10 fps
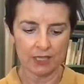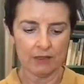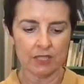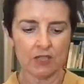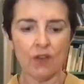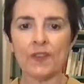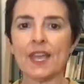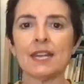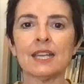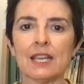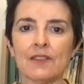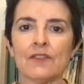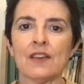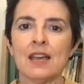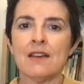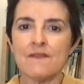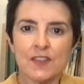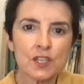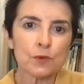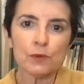So it's not there to give
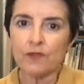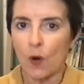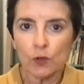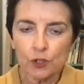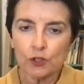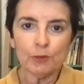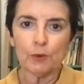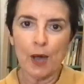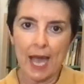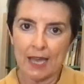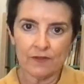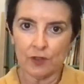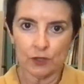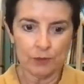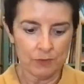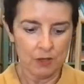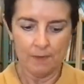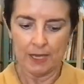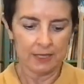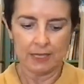visual volume or add volume to your
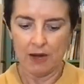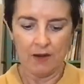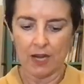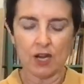bust area.